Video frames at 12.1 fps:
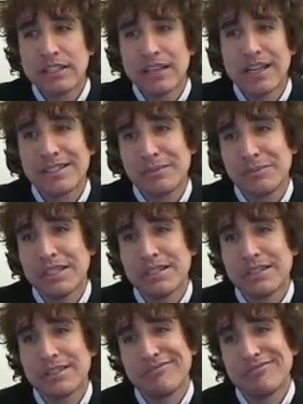as it
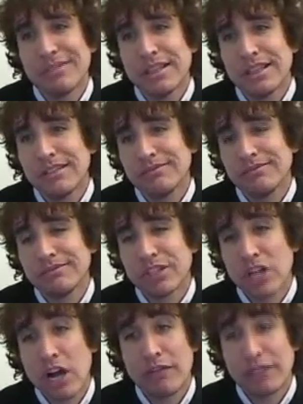means
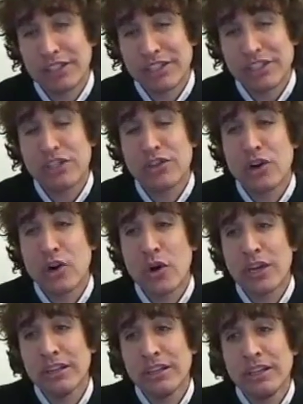the conflict is still
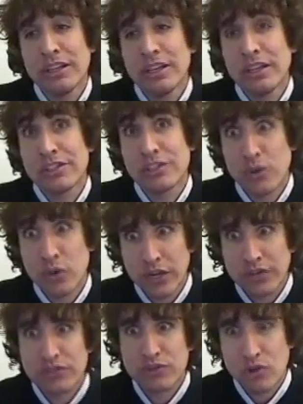going
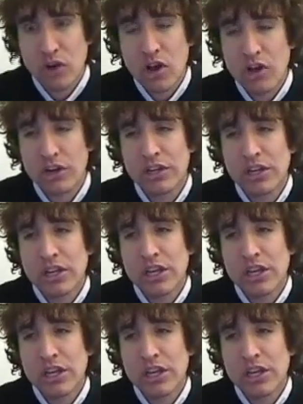on strong,